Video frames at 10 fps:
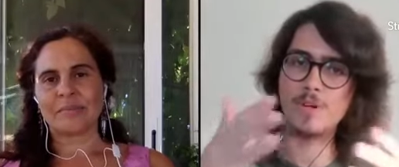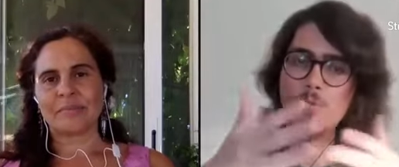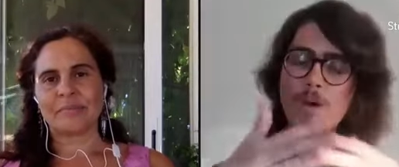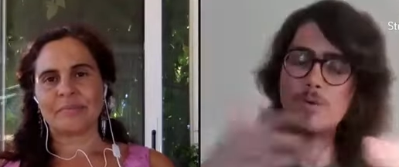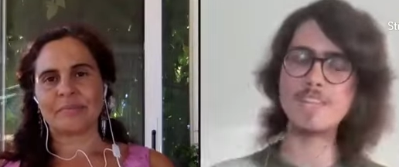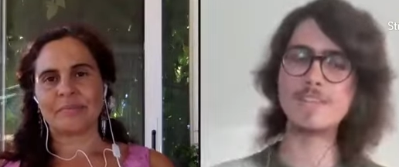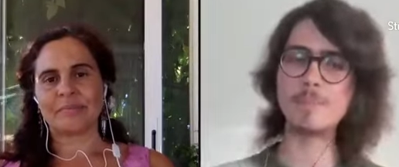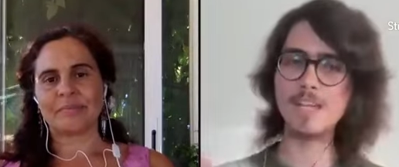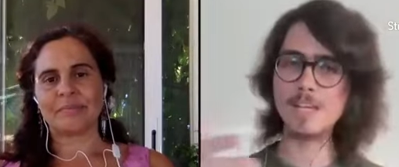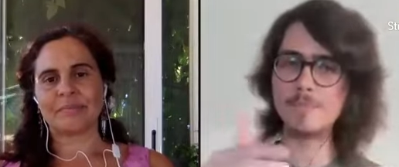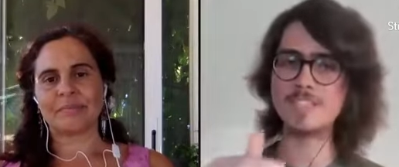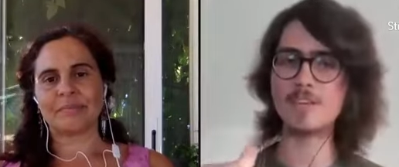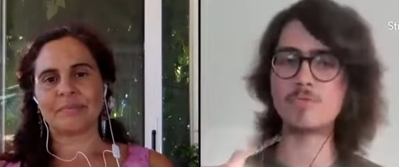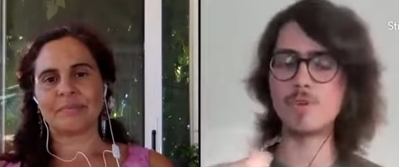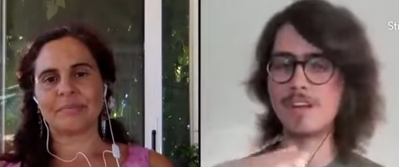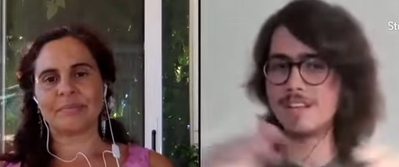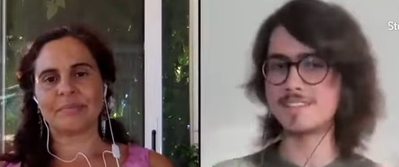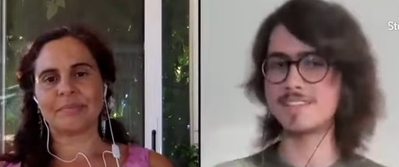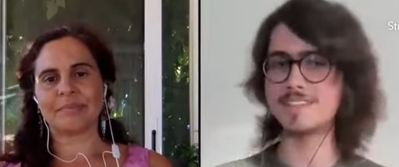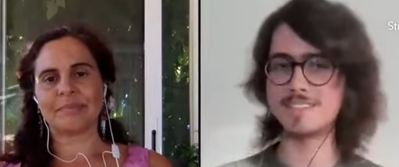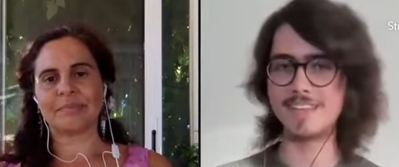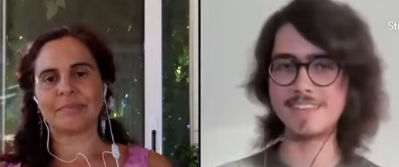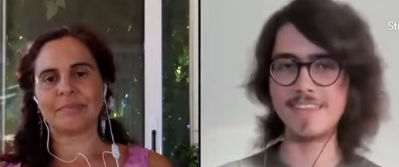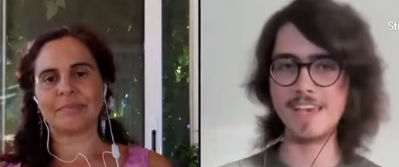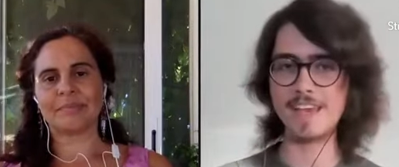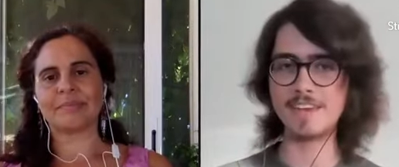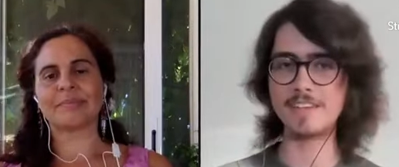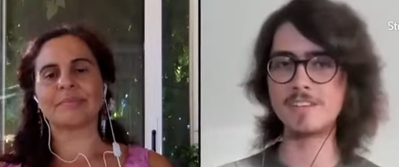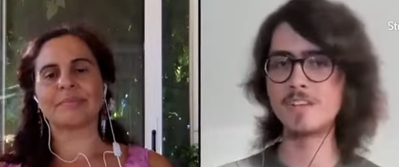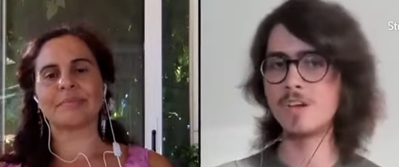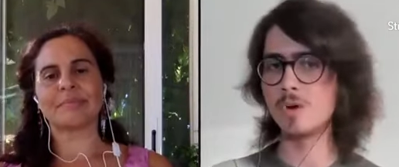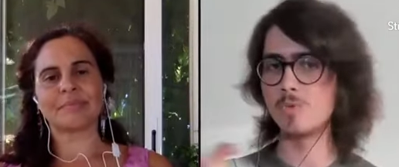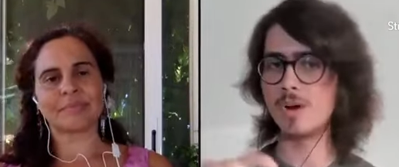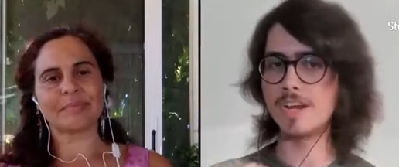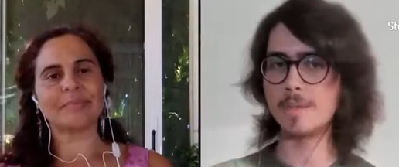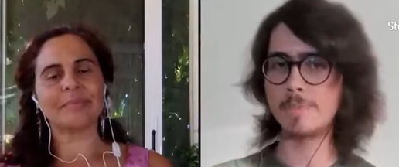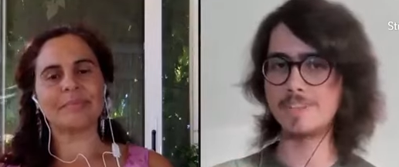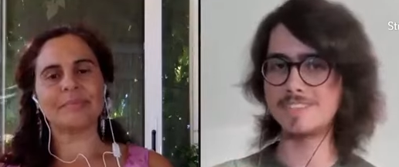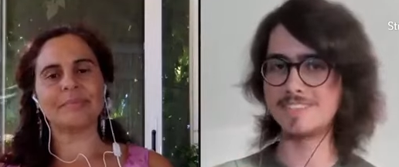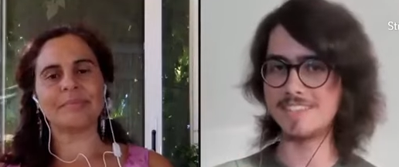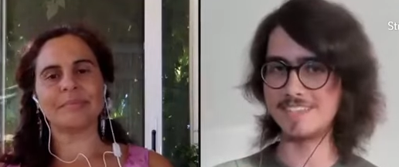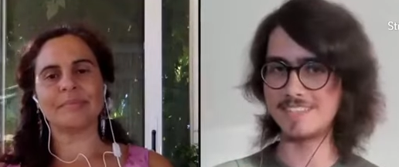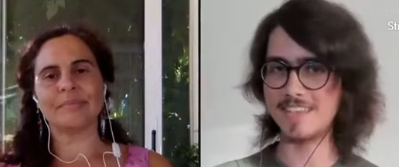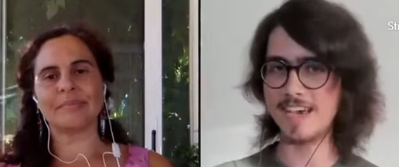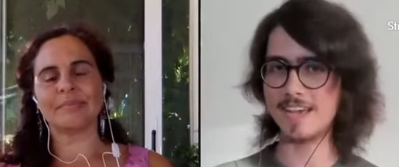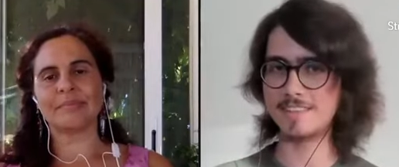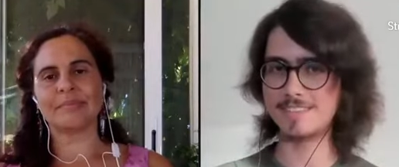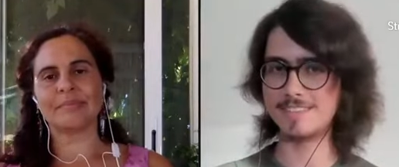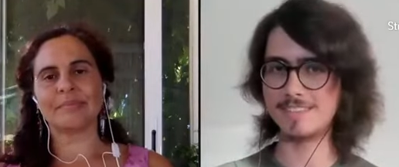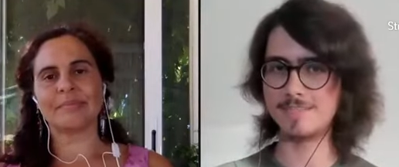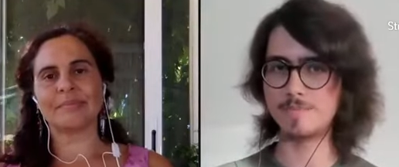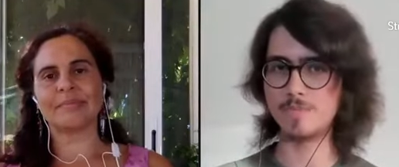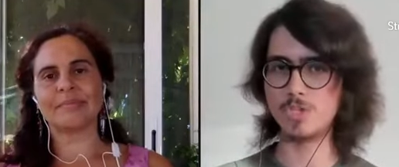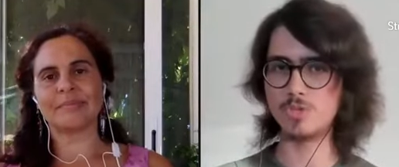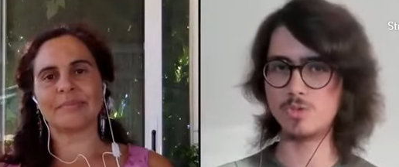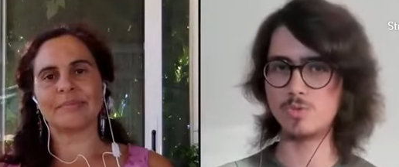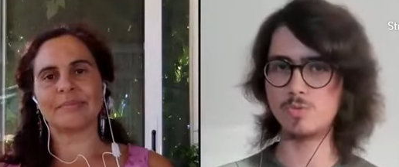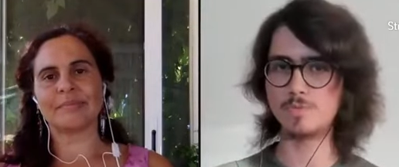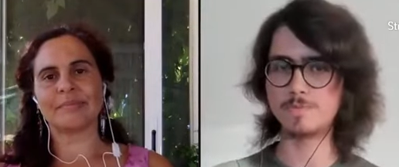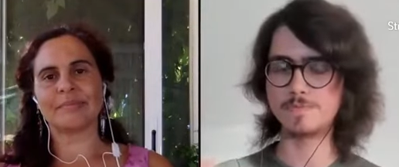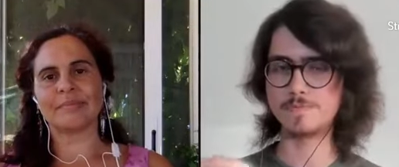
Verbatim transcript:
Speaker 1: when the blame is everyone else's, then what happens is that you